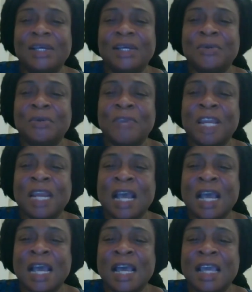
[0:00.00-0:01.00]
women
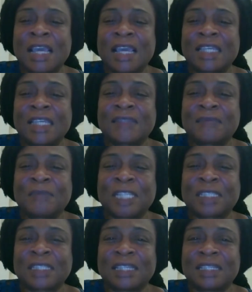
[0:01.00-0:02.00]
are
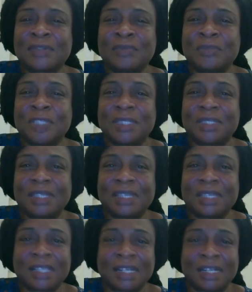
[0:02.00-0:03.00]
expected to be
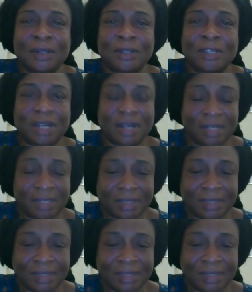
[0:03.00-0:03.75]
seen and not heard.